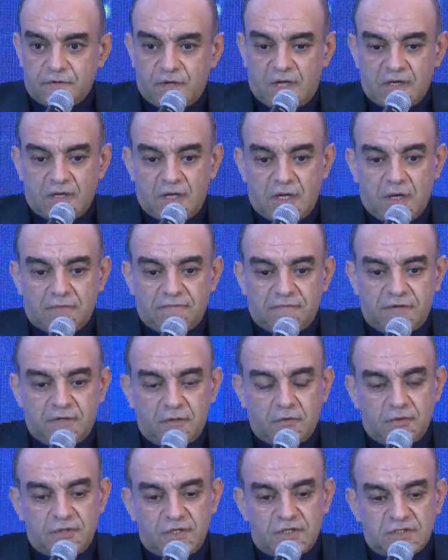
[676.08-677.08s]
A very
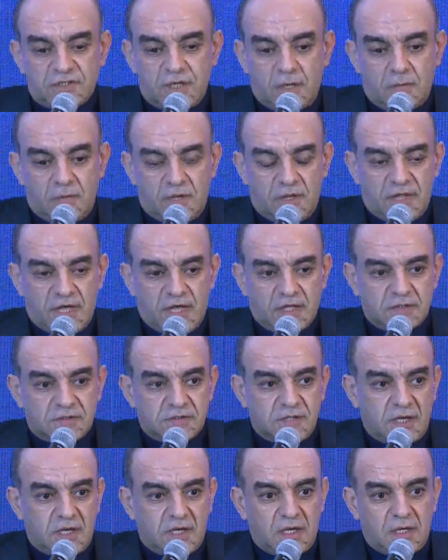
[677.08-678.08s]
good example that
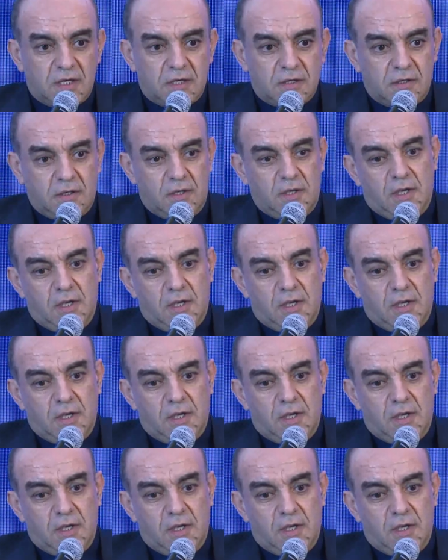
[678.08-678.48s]
the